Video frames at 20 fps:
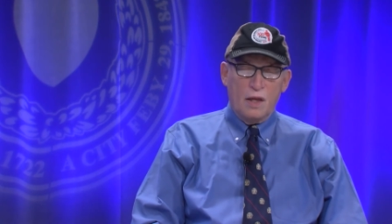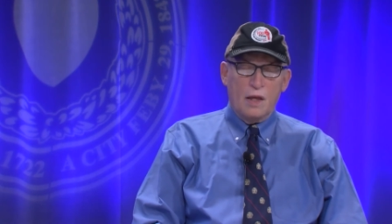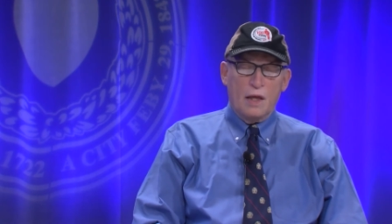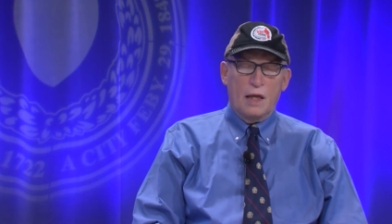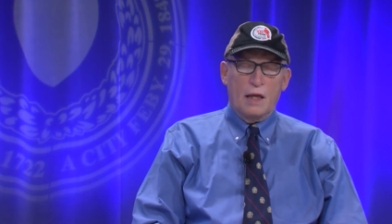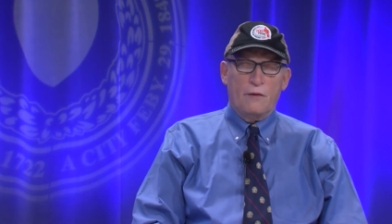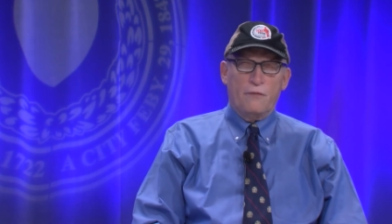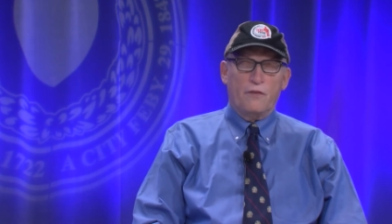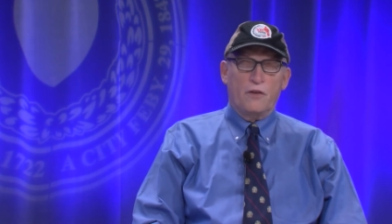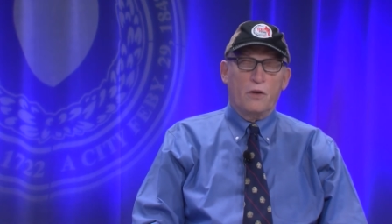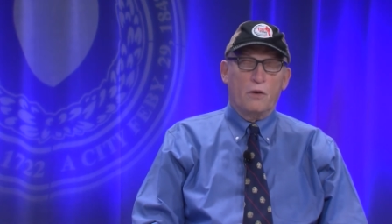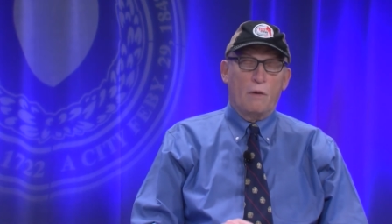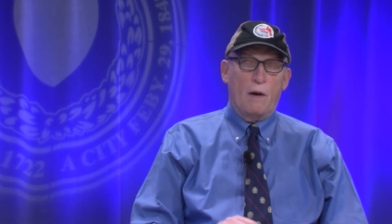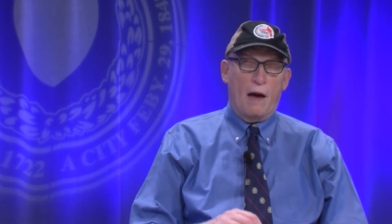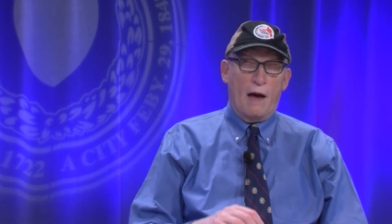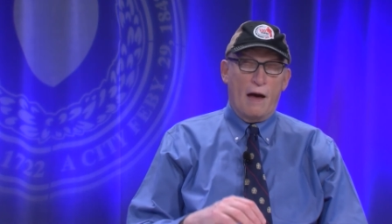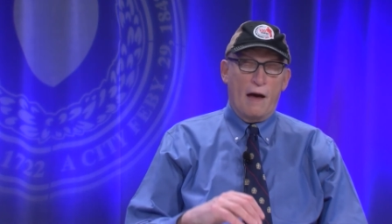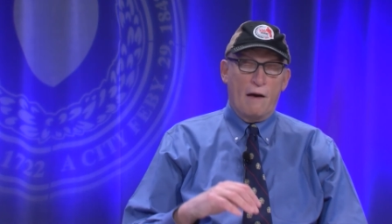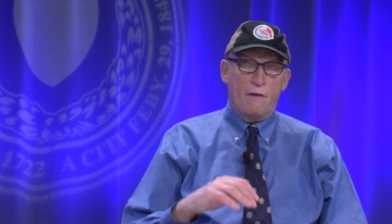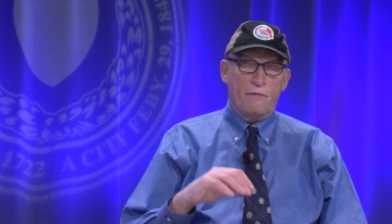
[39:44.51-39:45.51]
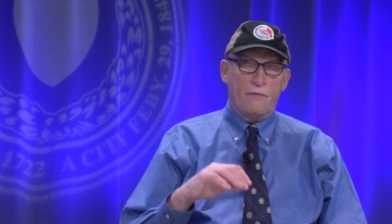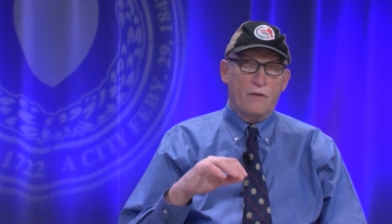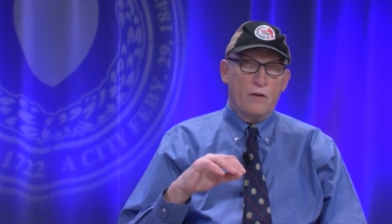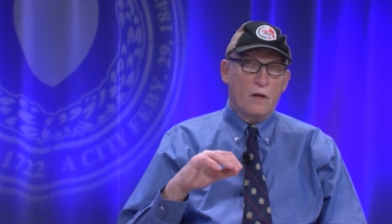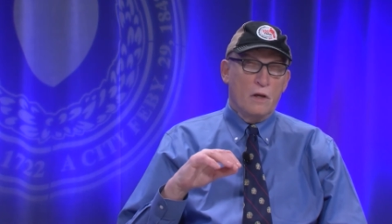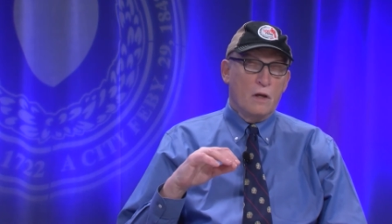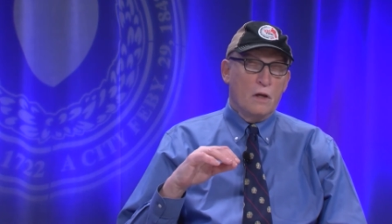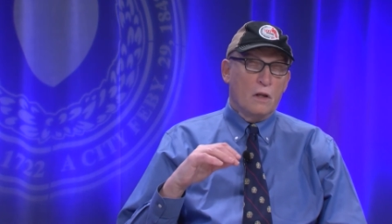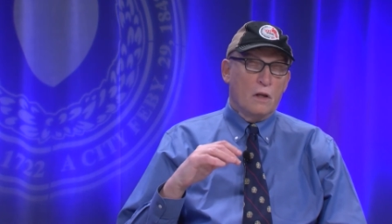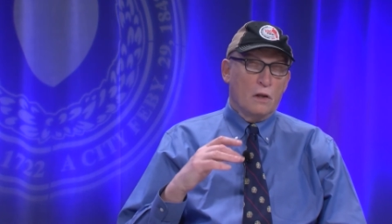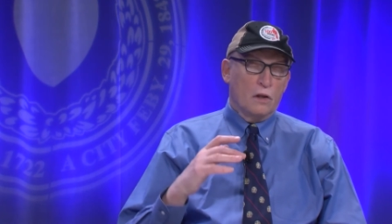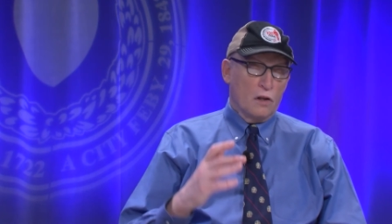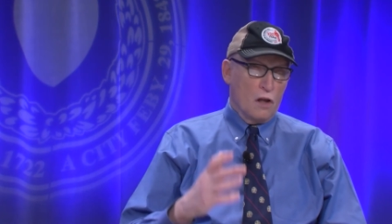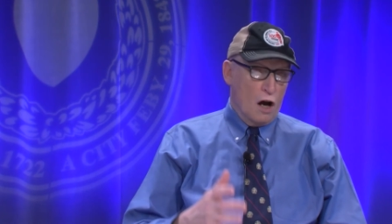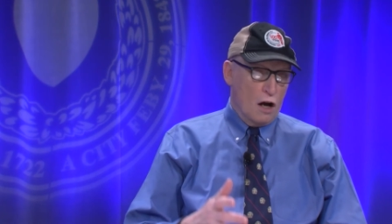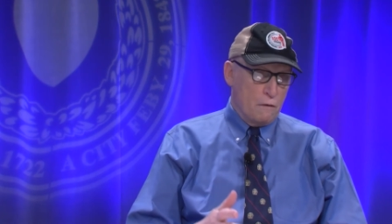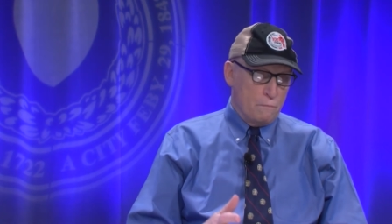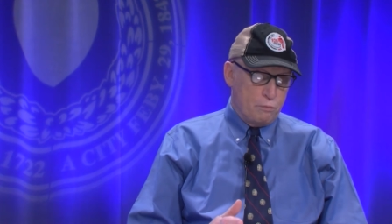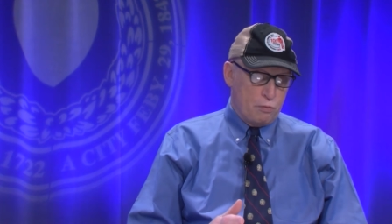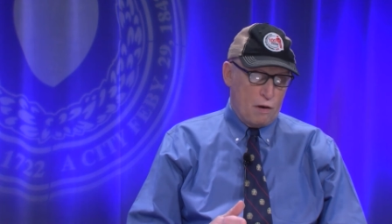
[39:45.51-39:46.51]
if you have
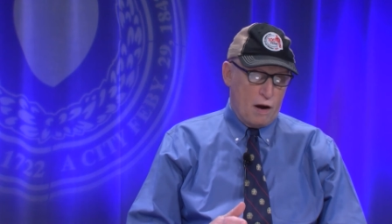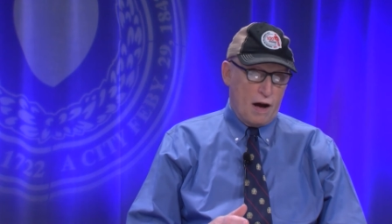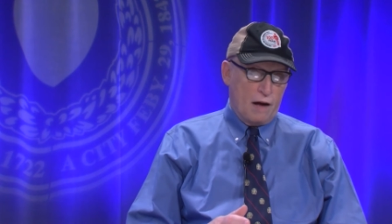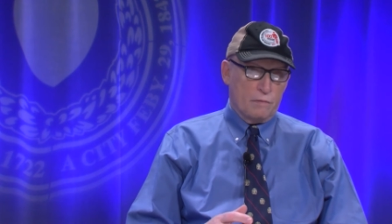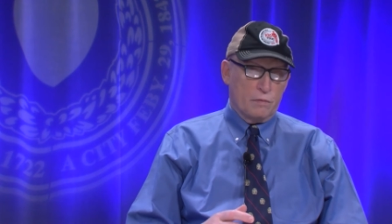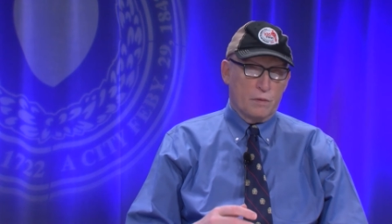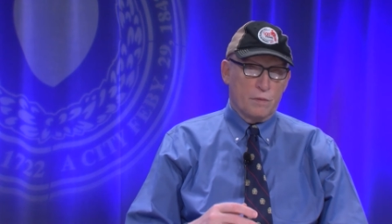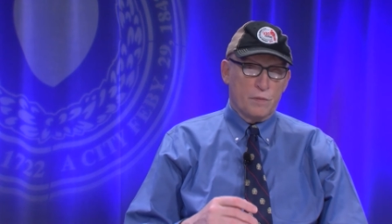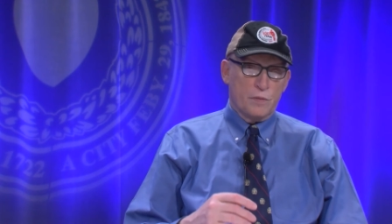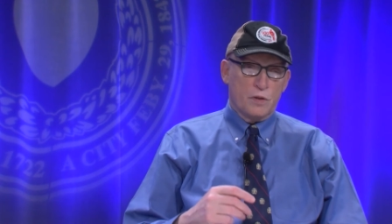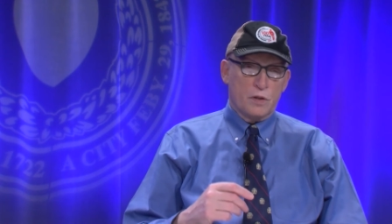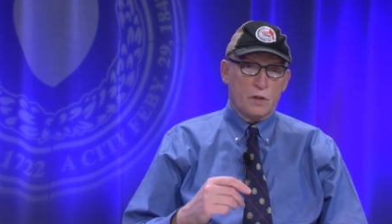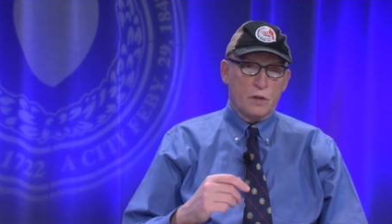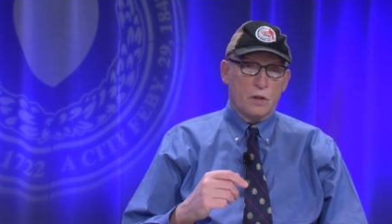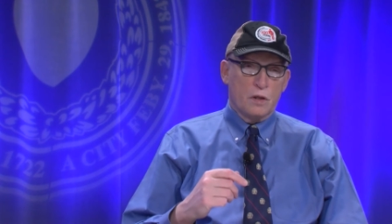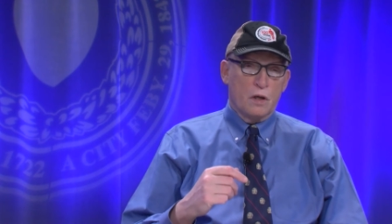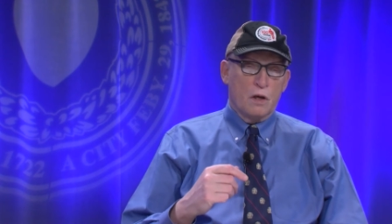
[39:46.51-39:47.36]
lung problems,